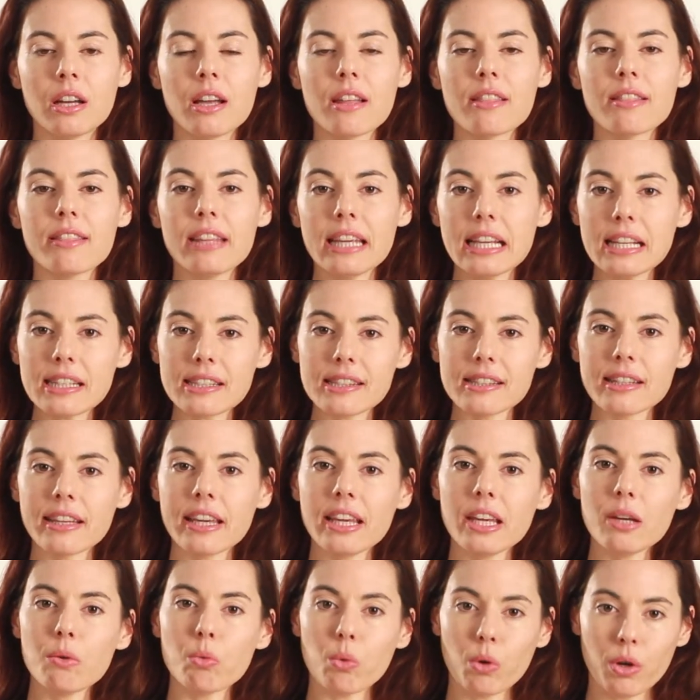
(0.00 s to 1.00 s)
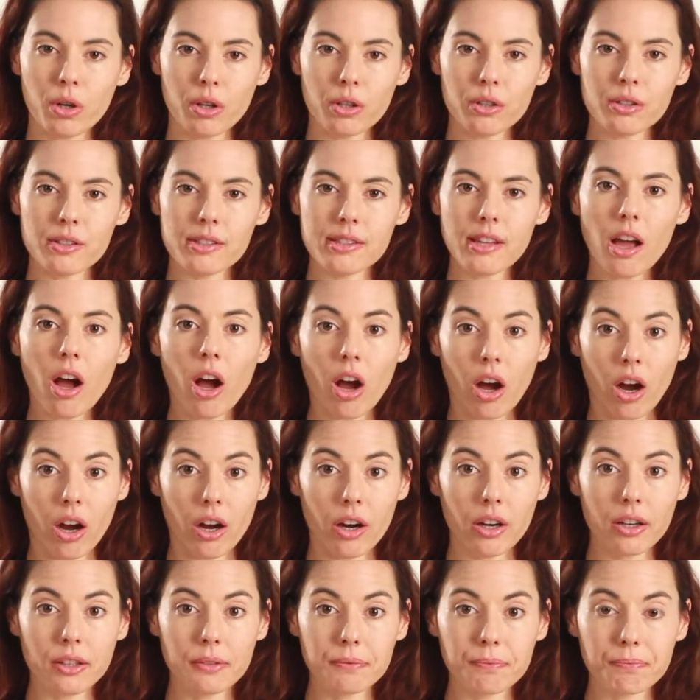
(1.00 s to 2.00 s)
These key words
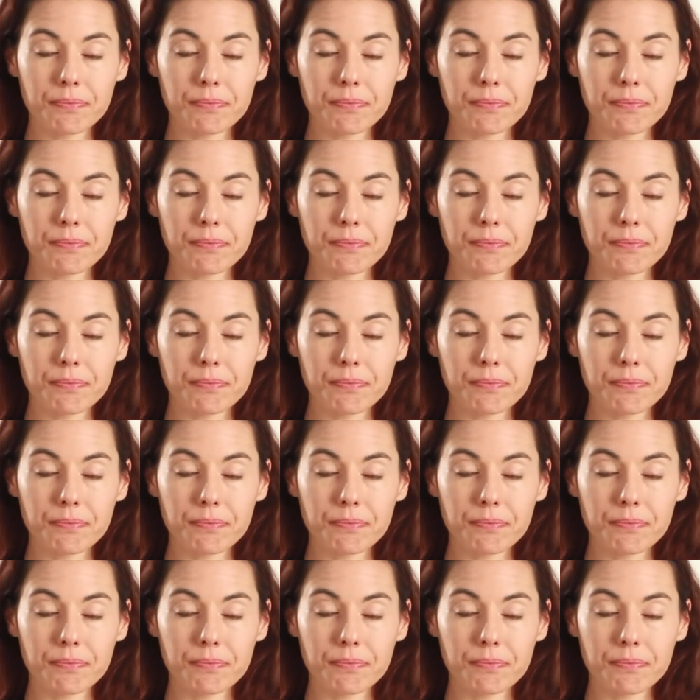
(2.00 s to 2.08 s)
are